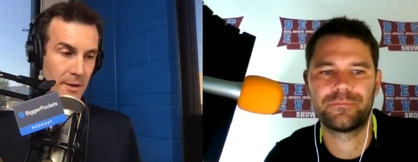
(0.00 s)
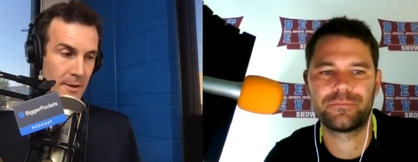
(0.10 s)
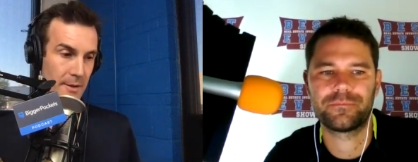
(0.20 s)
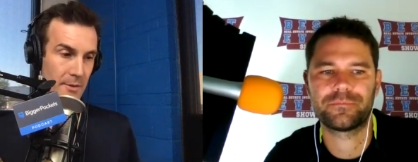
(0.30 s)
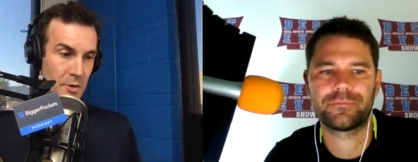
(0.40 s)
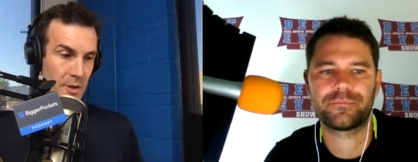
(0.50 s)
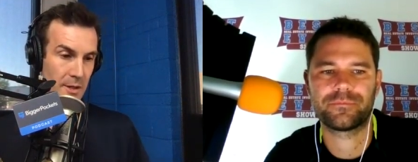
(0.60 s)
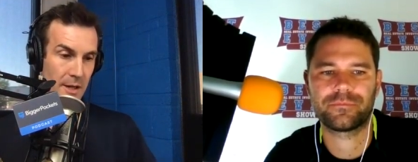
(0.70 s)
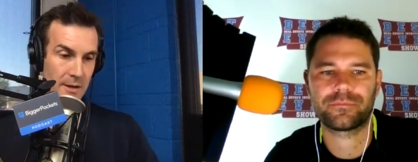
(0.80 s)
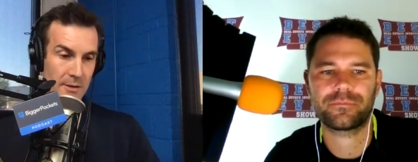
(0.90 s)
Speaker 1: you can kind
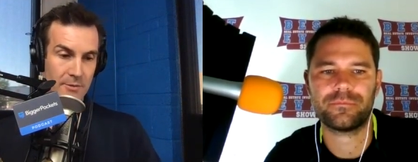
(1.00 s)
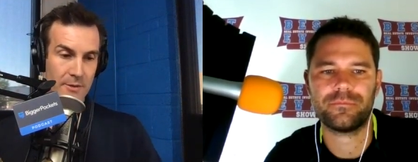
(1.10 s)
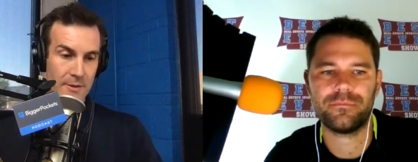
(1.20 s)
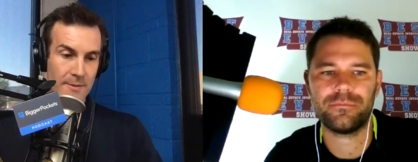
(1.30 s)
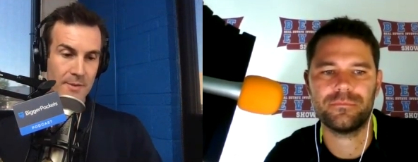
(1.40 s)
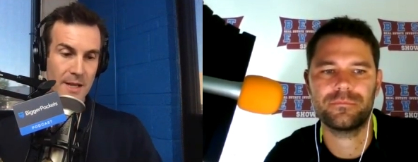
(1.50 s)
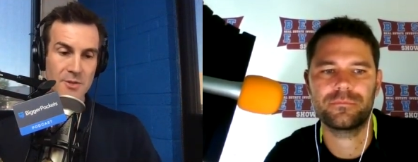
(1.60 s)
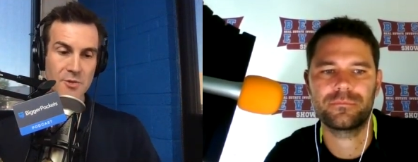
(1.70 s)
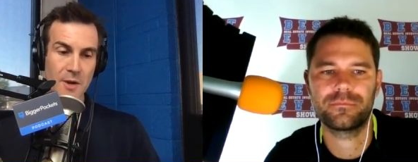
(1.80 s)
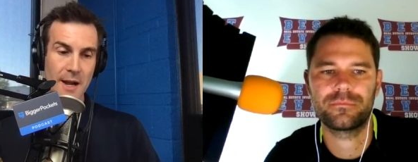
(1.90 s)
of
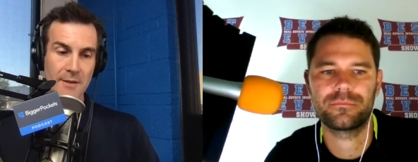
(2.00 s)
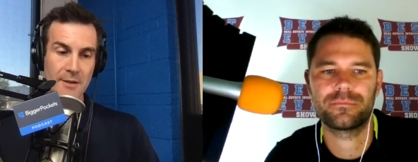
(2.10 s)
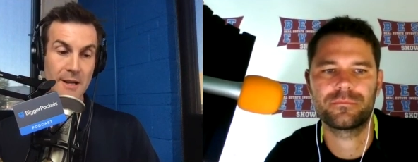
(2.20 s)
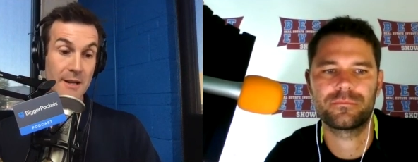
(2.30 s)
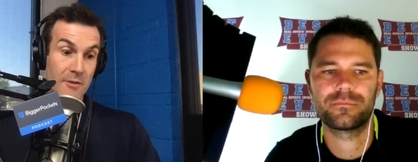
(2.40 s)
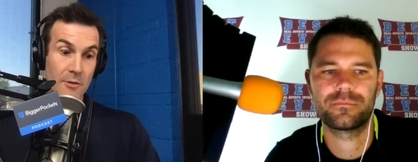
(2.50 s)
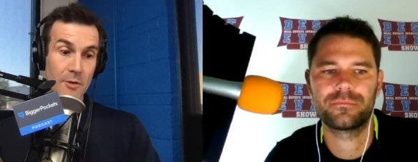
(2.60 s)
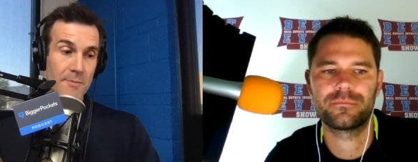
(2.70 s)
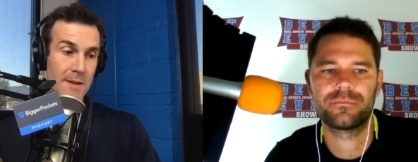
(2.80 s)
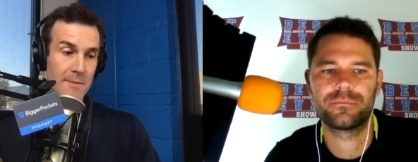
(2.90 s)
extract an answer. Or
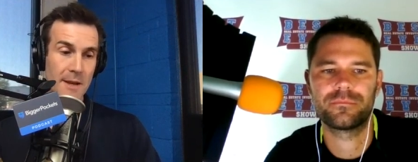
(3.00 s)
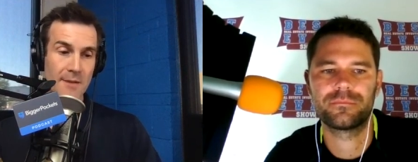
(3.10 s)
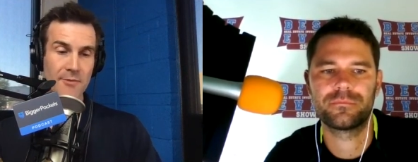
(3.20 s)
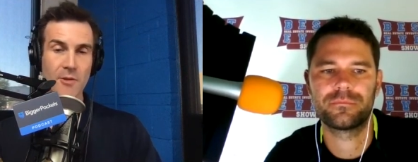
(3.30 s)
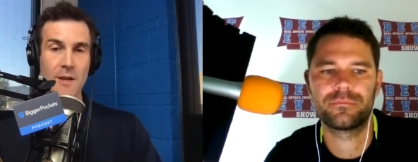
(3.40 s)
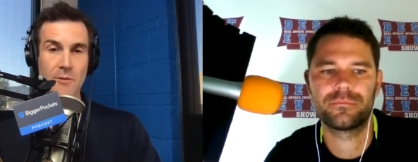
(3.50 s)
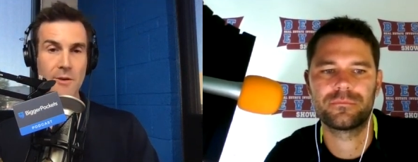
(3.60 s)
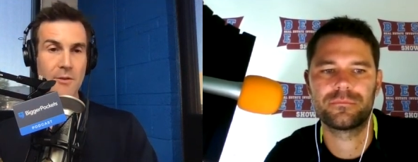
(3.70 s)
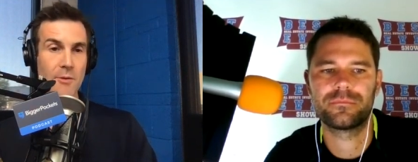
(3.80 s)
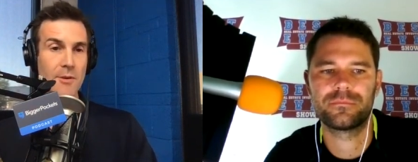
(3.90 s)
maybe after hearing
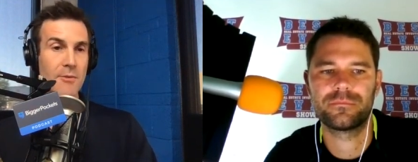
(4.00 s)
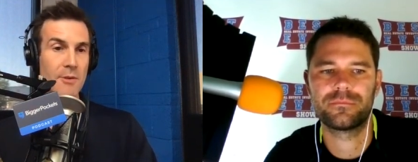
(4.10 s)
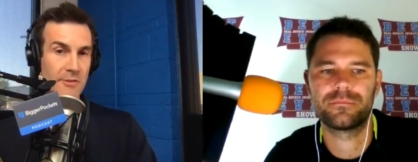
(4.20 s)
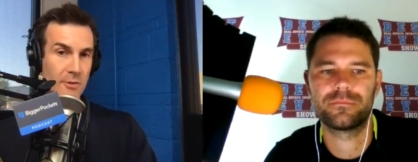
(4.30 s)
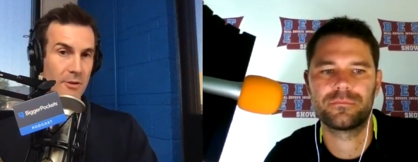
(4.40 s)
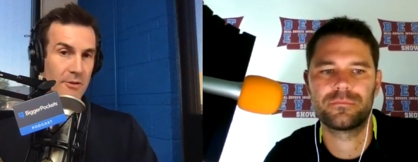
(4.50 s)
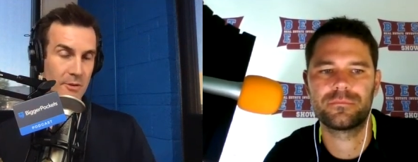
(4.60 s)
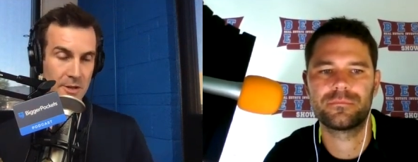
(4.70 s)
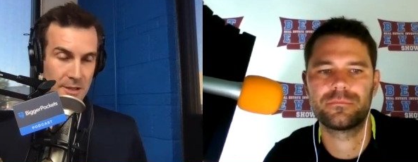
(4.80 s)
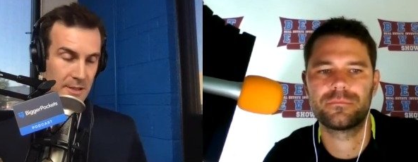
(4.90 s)
two or three stories, you can
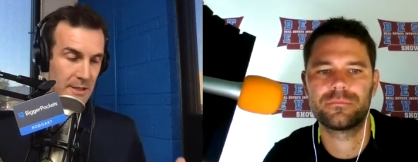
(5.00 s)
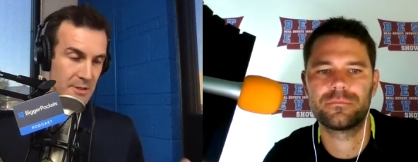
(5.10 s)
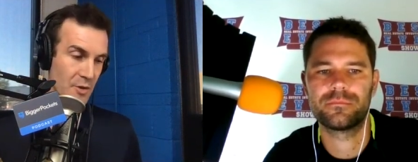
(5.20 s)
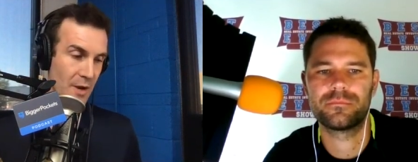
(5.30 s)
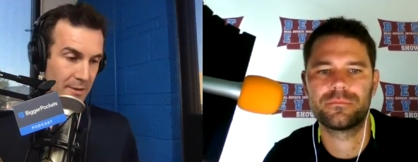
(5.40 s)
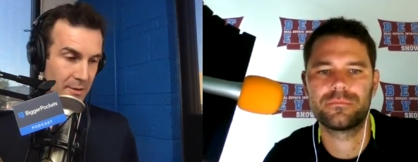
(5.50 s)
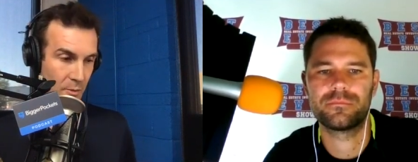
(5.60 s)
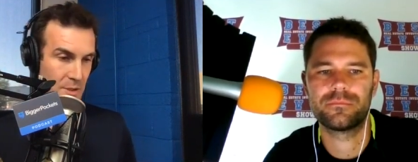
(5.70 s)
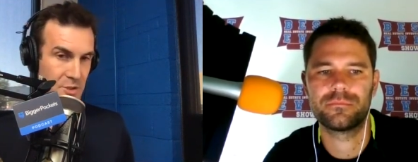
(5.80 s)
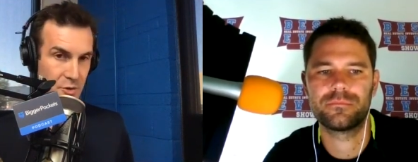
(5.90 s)
extract what's
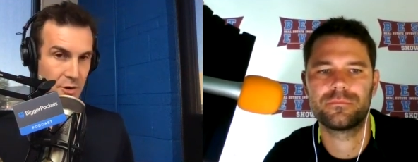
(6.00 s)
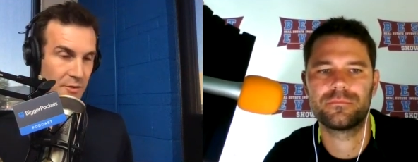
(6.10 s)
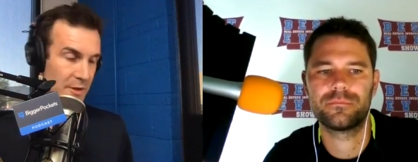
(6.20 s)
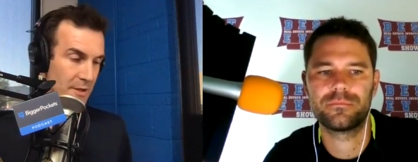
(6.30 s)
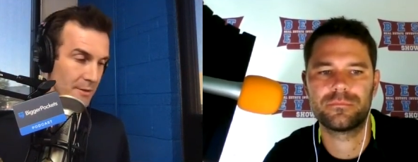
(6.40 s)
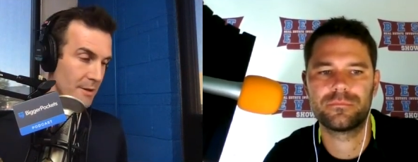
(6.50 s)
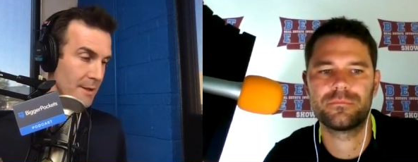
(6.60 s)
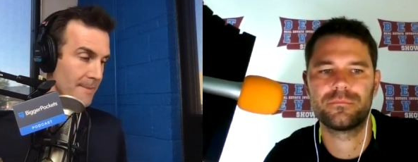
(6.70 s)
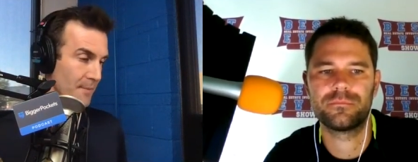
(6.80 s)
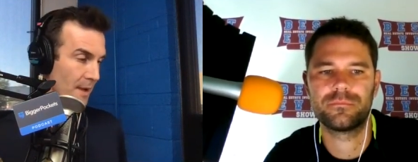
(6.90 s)
true for you.
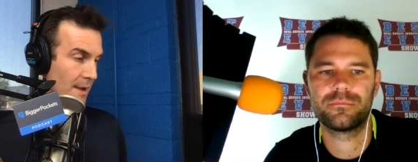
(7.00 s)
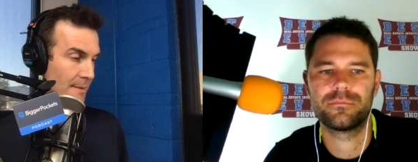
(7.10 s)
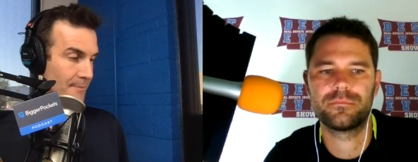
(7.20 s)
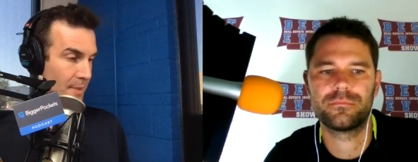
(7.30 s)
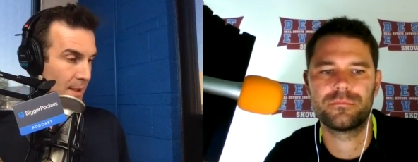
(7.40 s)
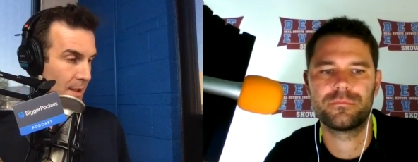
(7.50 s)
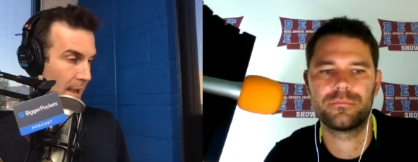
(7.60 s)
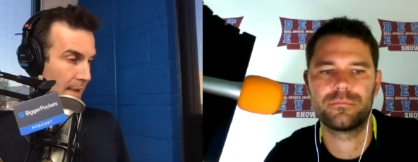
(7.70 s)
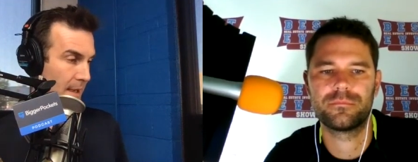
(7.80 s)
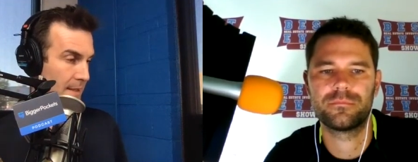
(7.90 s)
Um, I,
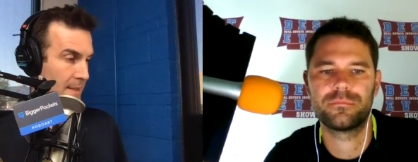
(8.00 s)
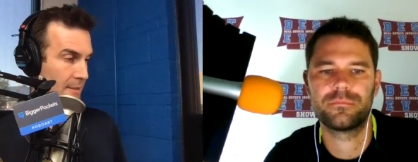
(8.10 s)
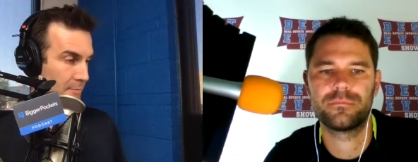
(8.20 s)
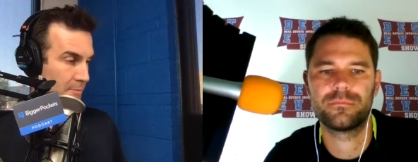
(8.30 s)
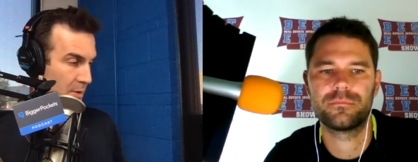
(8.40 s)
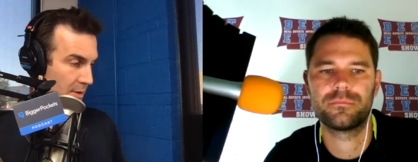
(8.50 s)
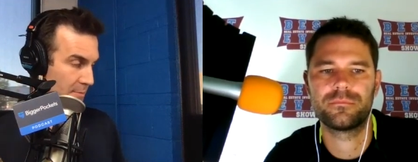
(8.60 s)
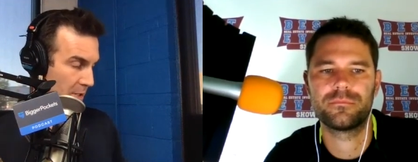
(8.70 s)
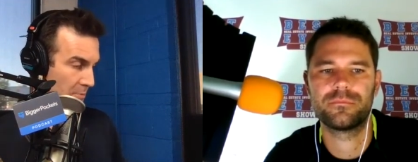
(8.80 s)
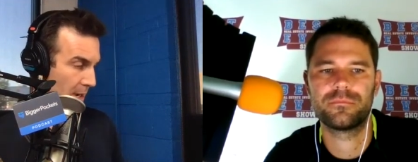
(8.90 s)
I think the beauty of
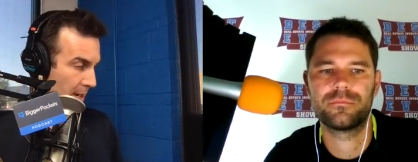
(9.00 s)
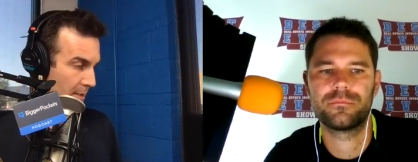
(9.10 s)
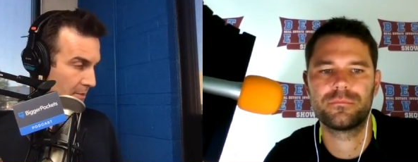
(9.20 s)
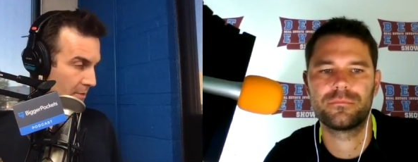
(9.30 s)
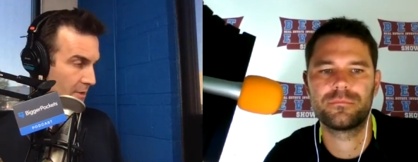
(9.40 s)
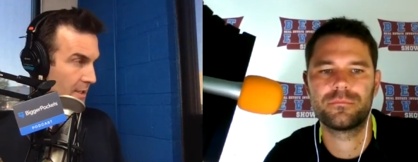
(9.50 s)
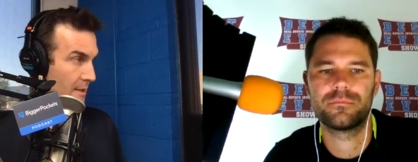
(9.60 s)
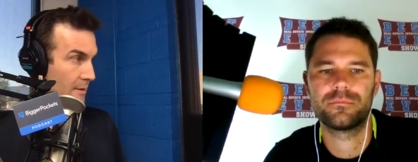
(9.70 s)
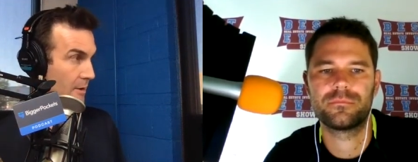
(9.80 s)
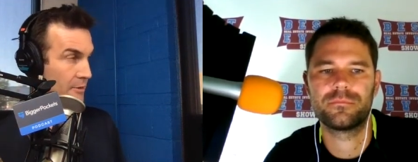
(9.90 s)
BiggerPockets is you get
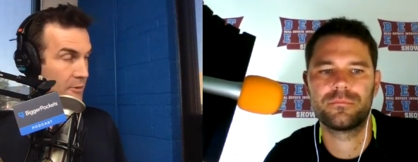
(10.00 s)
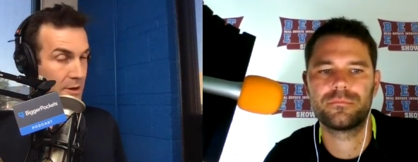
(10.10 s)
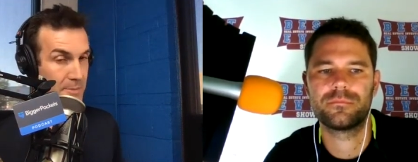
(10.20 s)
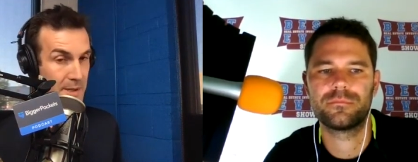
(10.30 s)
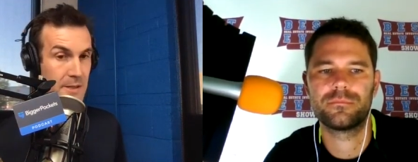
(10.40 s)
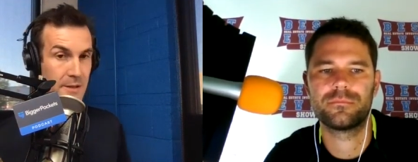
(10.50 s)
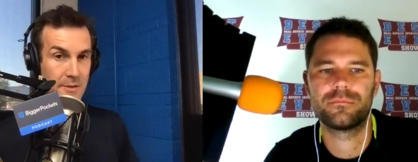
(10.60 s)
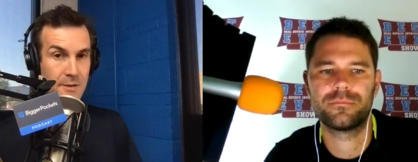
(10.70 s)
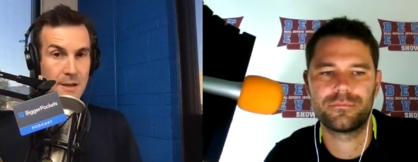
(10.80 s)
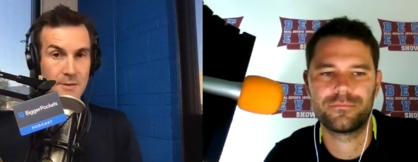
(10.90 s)
altering opinions.
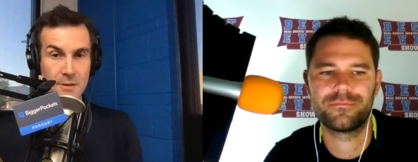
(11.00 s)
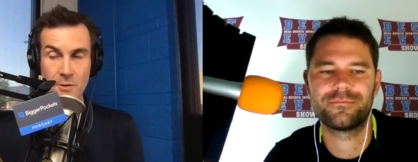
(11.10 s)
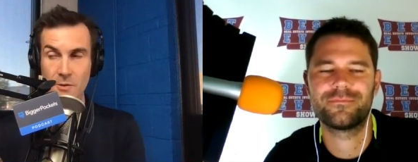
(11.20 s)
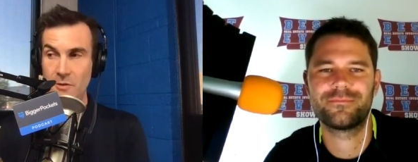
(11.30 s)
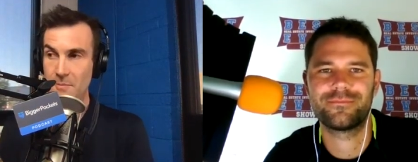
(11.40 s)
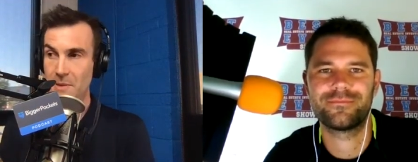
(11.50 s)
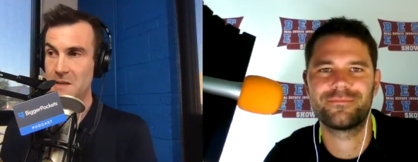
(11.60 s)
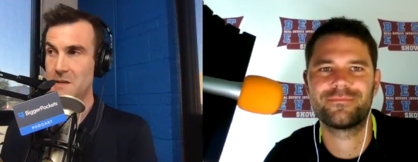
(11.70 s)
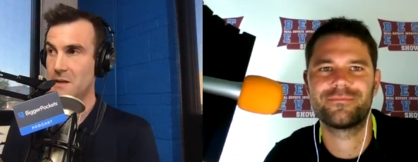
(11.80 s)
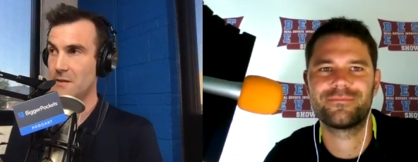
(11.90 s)
And those
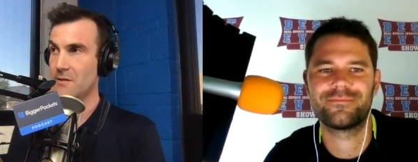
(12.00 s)
opinions